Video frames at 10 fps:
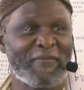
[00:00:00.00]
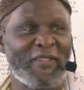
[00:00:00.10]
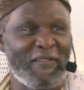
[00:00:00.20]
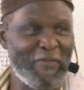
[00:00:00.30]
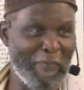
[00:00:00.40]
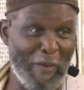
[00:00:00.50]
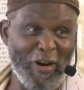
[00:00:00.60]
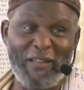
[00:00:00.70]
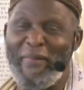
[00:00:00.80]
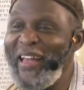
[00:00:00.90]
My
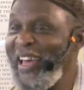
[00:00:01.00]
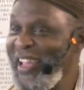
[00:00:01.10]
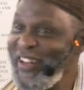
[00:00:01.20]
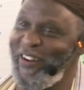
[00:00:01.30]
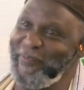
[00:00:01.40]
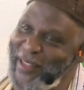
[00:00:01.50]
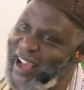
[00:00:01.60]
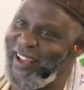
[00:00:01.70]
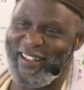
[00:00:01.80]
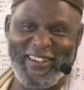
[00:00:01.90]
brother back there, he's
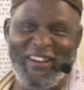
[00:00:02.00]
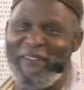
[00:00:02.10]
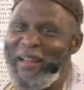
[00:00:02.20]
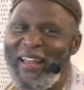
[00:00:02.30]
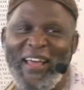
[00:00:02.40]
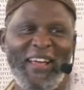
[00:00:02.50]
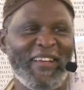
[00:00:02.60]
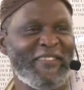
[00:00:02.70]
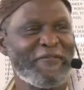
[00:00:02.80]
not lying.